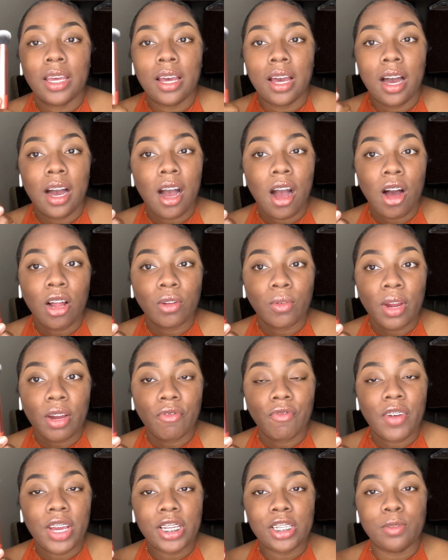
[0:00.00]
all-around
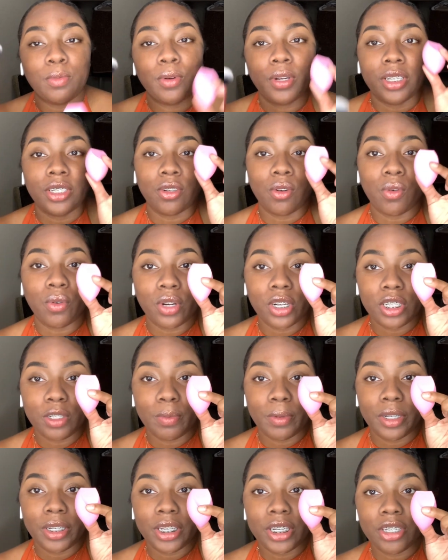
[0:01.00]
face brush or a
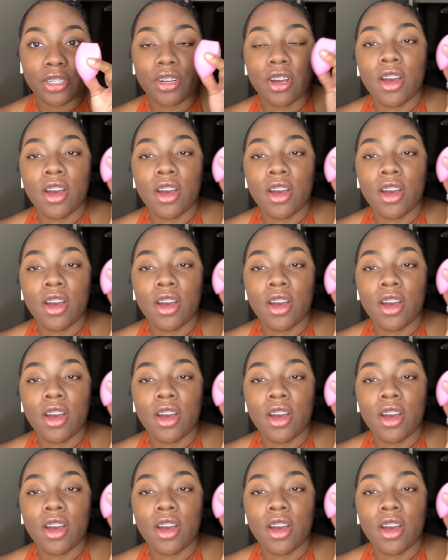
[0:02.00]
sponge.